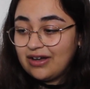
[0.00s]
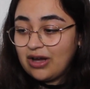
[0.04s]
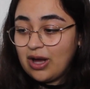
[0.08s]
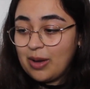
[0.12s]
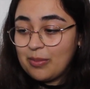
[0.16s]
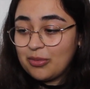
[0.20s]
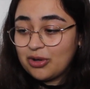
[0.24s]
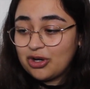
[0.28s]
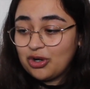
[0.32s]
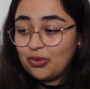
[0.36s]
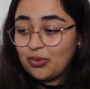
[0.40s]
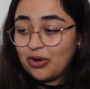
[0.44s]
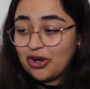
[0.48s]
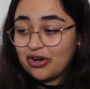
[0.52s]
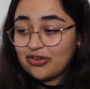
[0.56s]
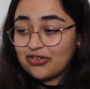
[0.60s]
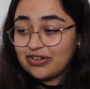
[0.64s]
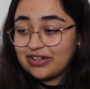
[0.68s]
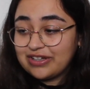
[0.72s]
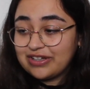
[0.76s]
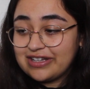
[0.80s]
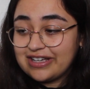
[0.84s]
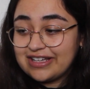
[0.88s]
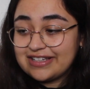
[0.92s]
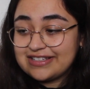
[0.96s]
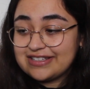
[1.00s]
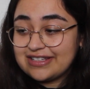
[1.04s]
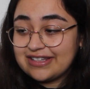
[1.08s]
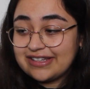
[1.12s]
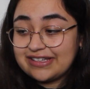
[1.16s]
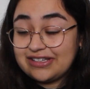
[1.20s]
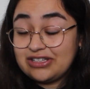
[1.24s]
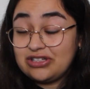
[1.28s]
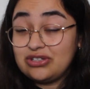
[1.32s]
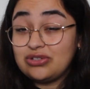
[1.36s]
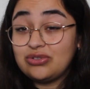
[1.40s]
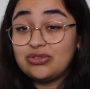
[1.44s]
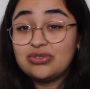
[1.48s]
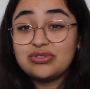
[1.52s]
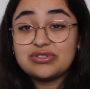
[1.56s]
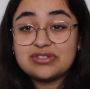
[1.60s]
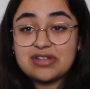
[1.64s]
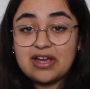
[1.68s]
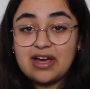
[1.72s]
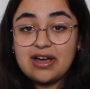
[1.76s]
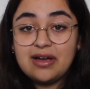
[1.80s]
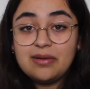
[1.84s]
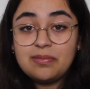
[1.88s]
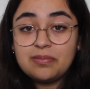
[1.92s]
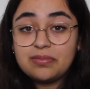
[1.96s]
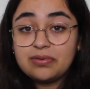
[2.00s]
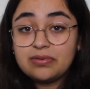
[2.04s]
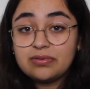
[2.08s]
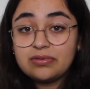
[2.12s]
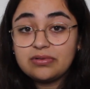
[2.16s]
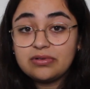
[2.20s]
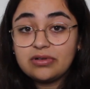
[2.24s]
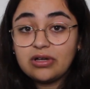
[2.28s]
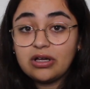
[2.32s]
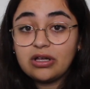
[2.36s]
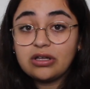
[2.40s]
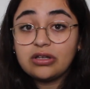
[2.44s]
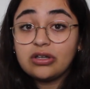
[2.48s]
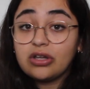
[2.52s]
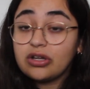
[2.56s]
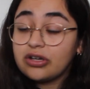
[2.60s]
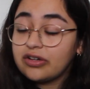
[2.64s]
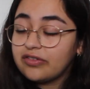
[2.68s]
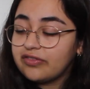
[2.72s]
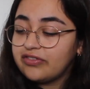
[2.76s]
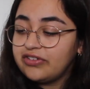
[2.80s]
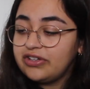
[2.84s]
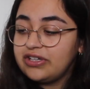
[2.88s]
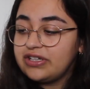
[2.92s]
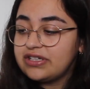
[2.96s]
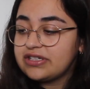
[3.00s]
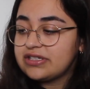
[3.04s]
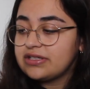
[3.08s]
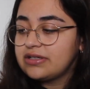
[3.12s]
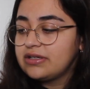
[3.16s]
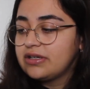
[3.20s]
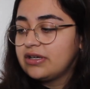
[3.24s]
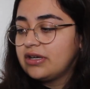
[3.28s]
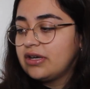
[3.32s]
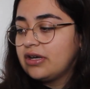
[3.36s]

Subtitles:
I'm gonna work hard to like use up a lot of it.